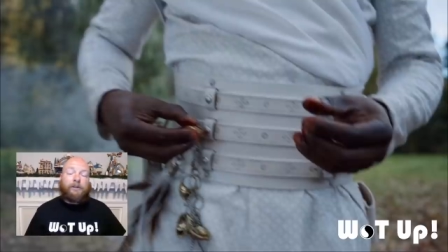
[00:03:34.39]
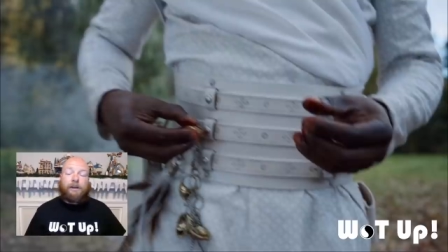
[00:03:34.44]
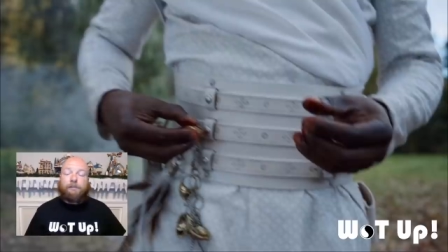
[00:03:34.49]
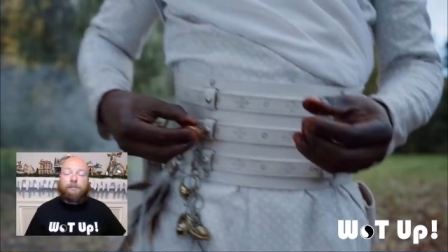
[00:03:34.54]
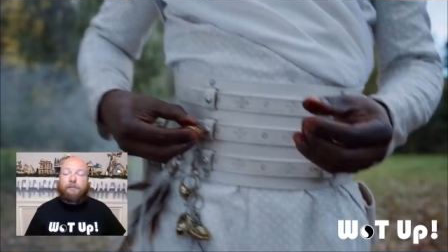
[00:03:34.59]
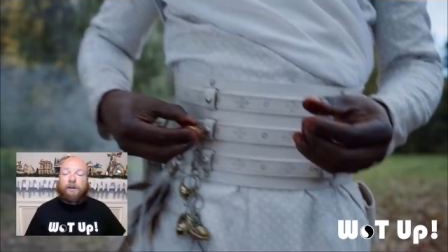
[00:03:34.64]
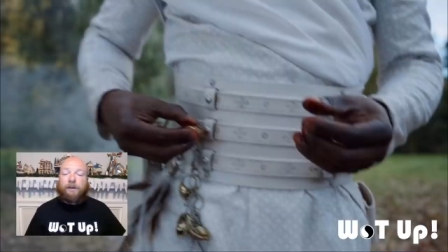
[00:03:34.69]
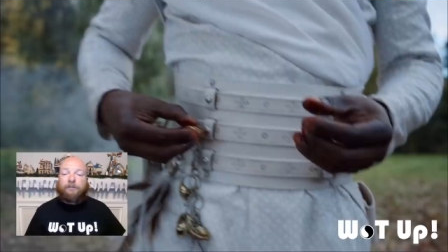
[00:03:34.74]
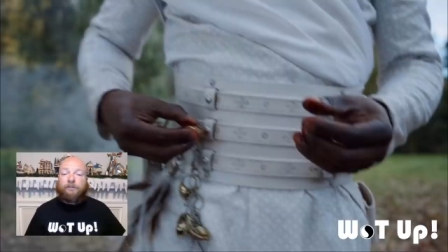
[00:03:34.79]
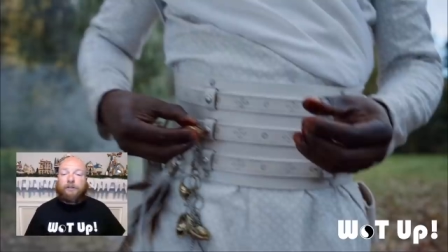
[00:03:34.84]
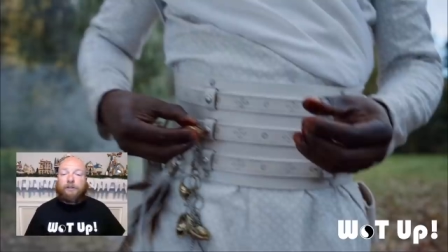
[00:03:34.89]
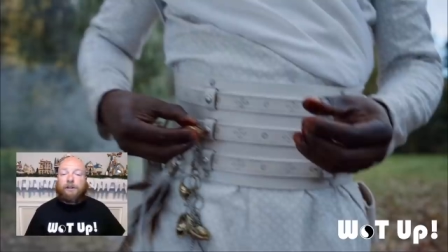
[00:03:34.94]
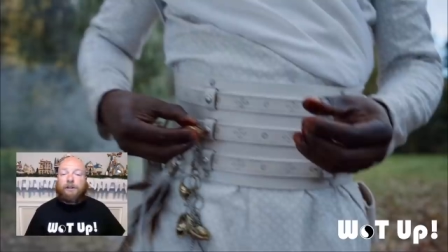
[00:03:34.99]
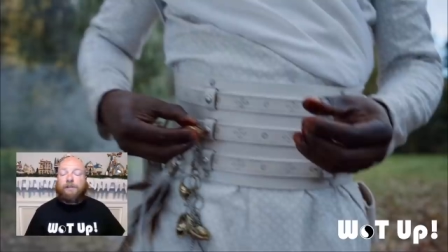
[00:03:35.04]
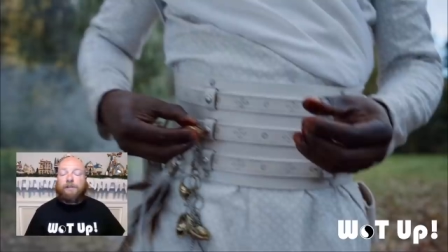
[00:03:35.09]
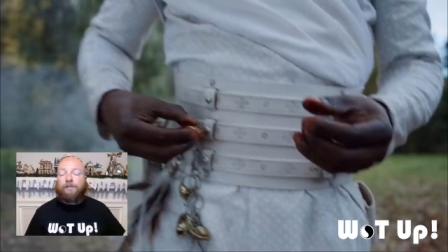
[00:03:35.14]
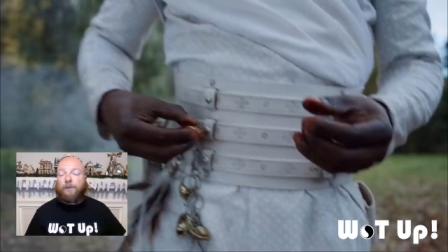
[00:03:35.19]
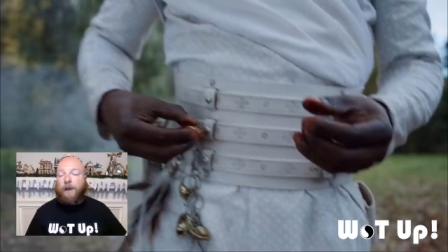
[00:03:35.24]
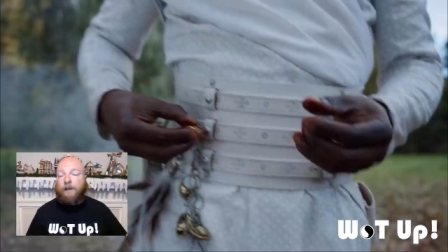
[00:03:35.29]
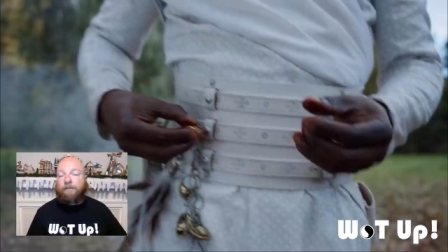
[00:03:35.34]
and basically,
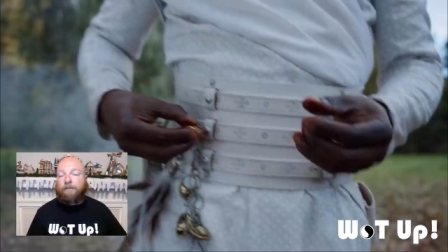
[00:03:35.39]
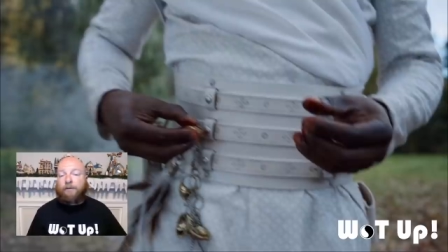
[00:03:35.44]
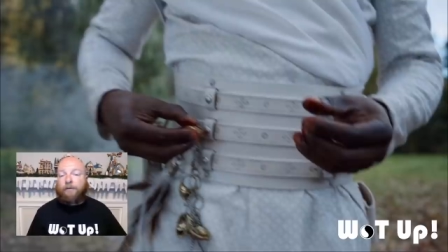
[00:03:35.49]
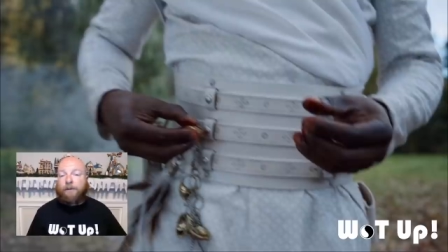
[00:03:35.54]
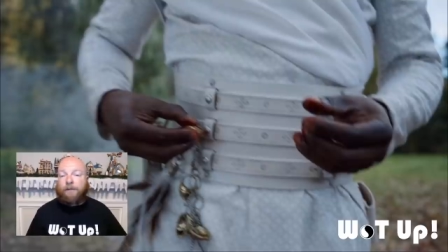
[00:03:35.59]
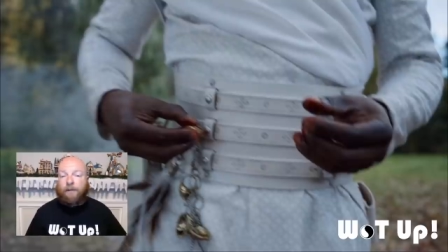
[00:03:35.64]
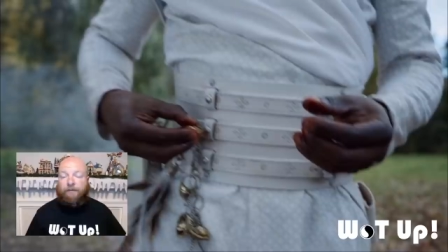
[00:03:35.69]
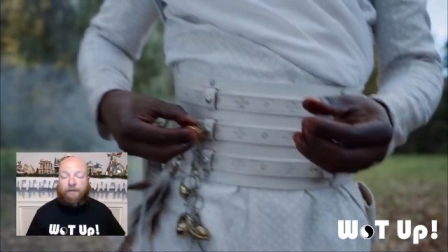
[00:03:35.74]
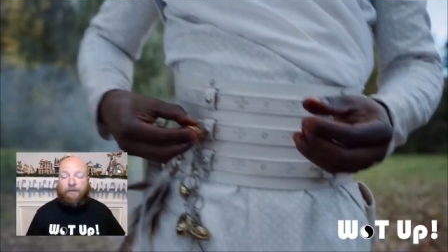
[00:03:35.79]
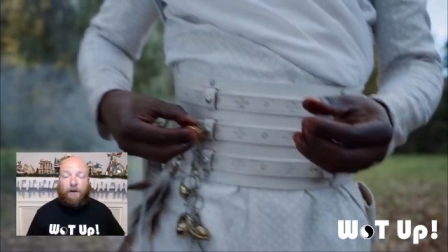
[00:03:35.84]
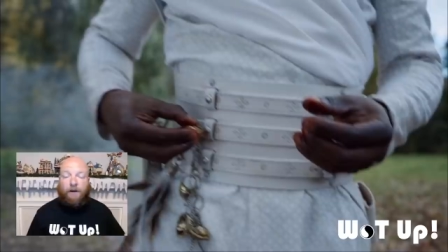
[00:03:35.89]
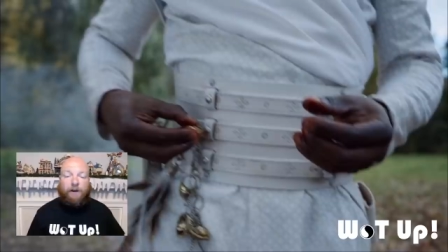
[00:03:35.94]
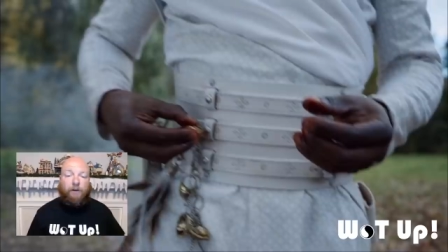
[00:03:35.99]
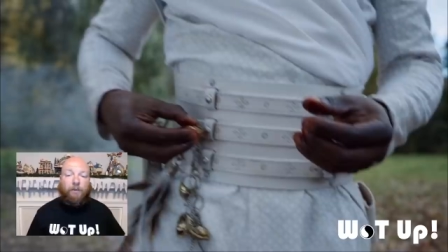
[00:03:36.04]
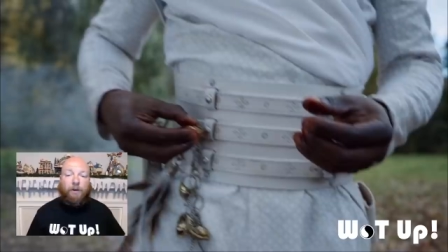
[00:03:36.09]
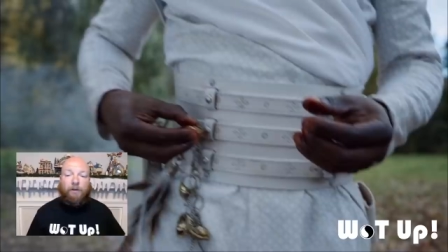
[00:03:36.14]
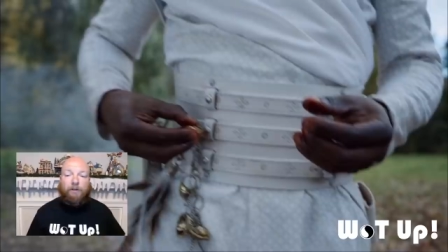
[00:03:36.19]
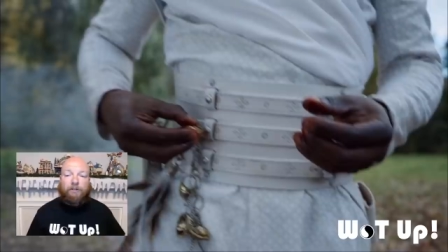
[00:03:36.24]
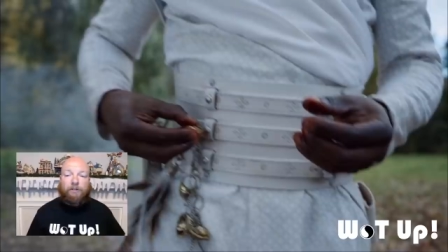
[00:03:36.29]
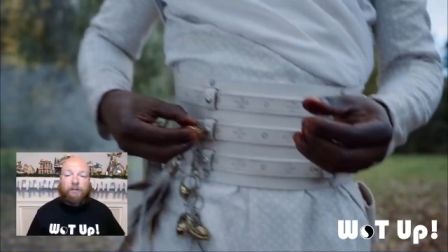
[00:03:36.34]
if you haven't read that far and you're
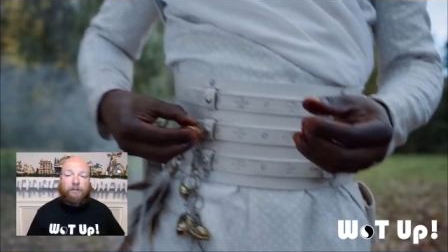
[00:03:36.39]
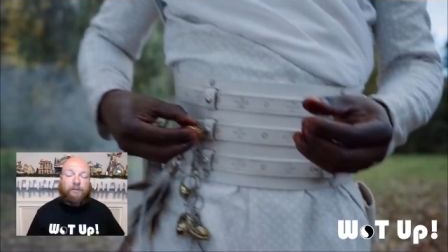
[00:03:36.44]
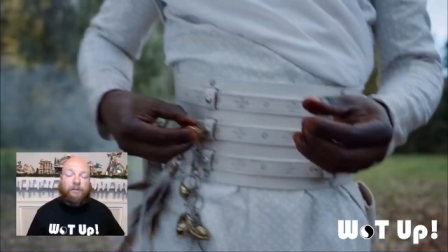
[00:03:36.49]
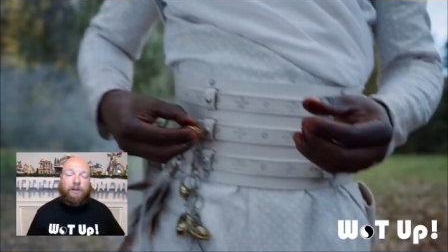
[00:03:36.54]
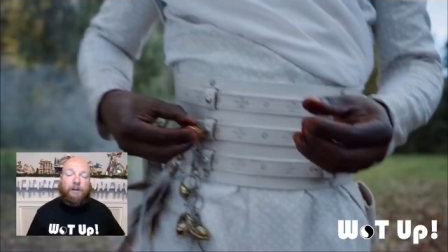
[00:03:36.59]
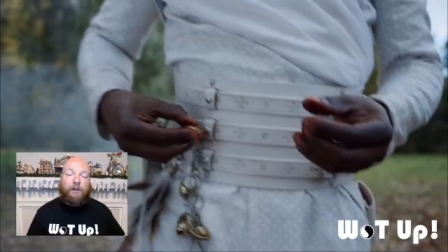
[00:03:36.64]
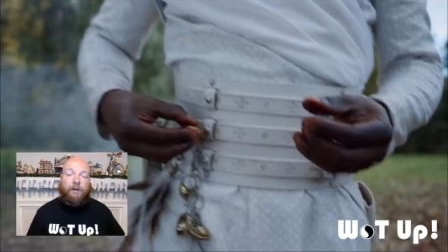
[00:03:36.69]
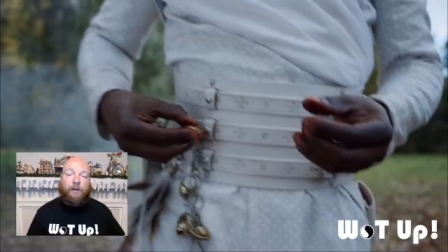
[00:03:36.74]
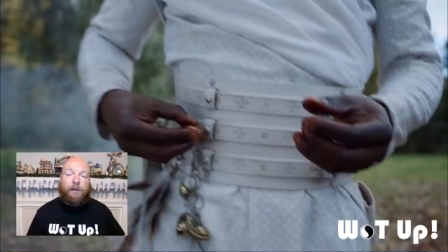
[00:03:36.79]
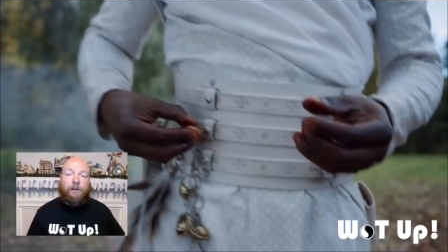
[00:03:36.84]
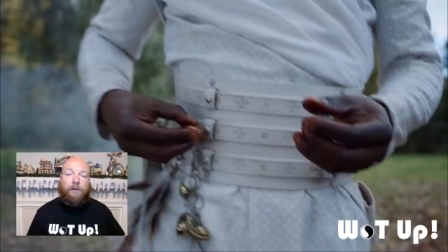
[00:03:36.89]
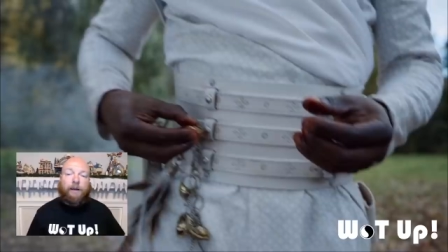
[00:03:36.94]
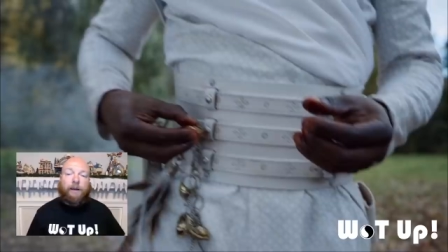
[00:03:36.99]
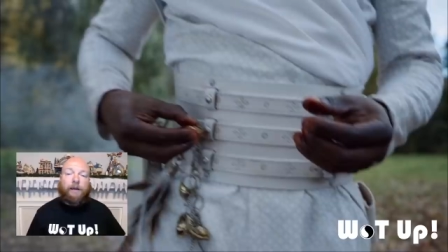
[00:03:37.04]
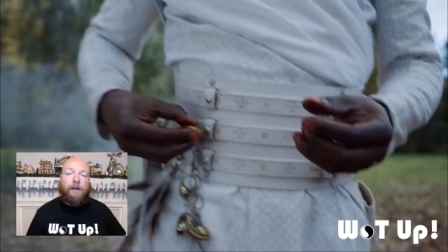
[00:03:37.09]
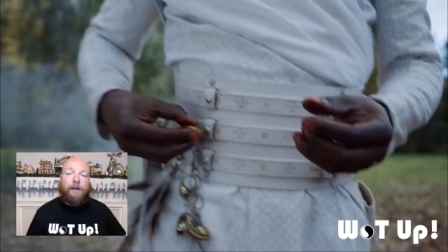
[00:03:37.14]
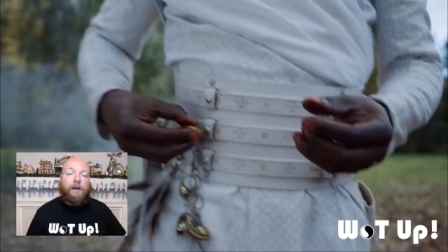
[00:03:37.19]
watching this video anyway,